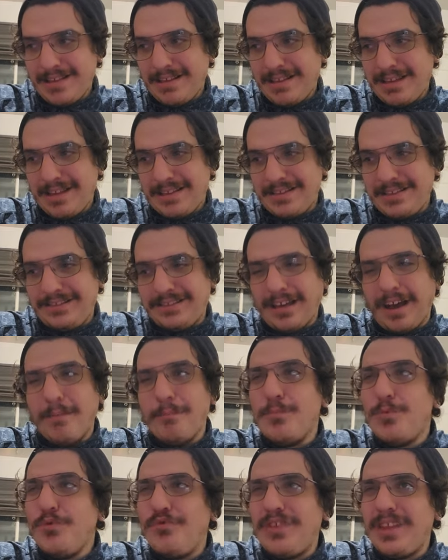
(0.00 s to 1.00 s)
you saw a
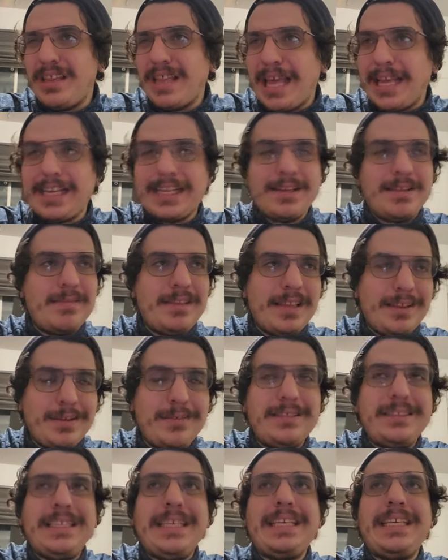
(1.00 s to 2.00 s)
movie like
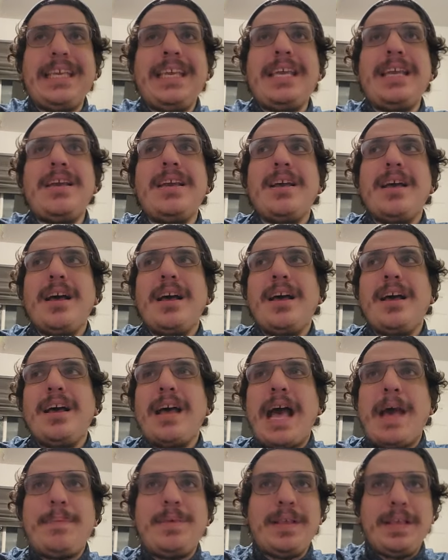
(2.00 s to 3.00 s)
Little Nicky,
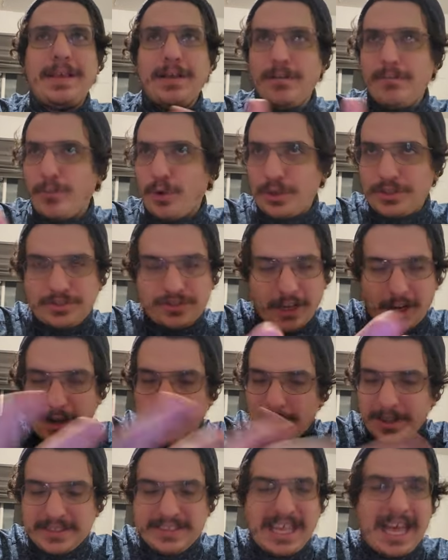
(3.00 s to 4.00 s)
Happy Gilmore, sorry
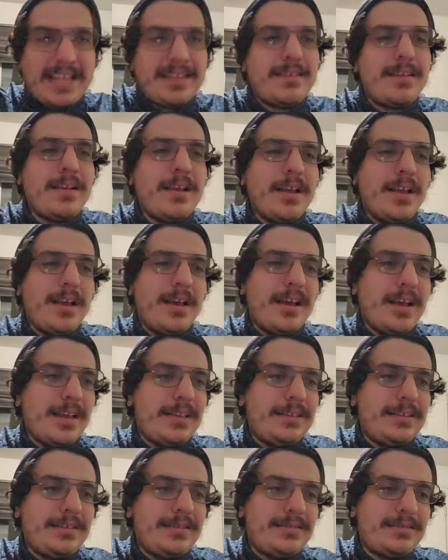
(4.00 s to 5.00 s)
about that.
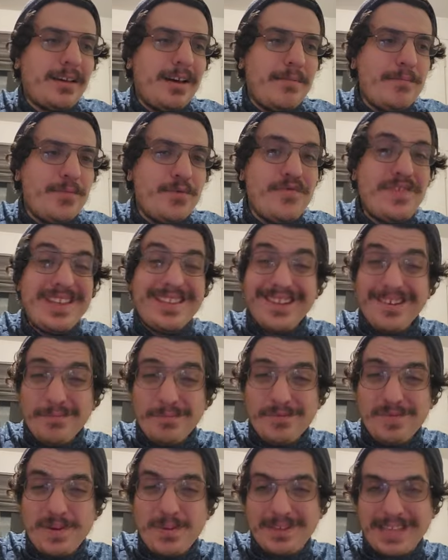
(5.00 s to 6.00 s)
You saw a movie, it's in a
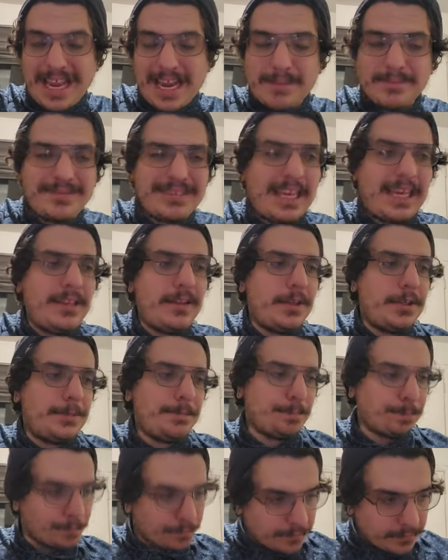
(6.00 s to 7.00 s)
movie with Adam Sandler.
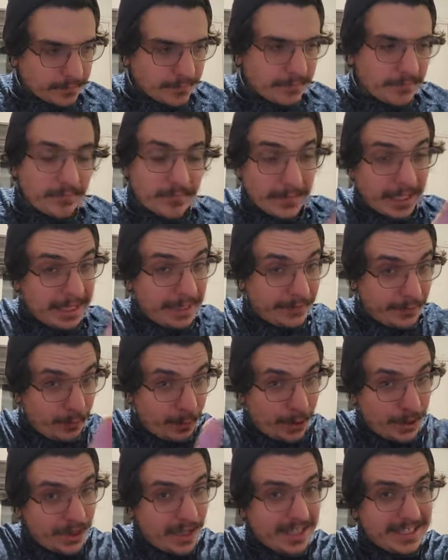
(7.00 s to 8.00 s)
And if you
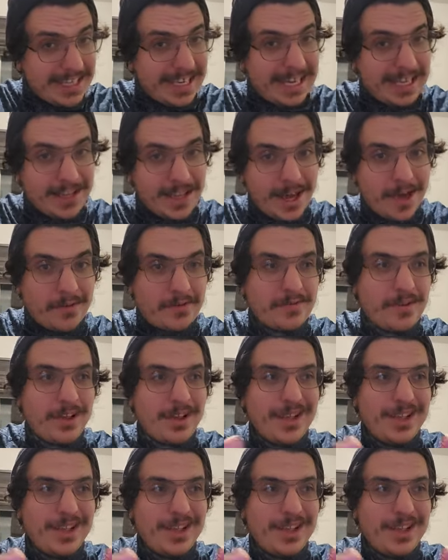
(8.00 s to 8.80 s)
were lucky enough,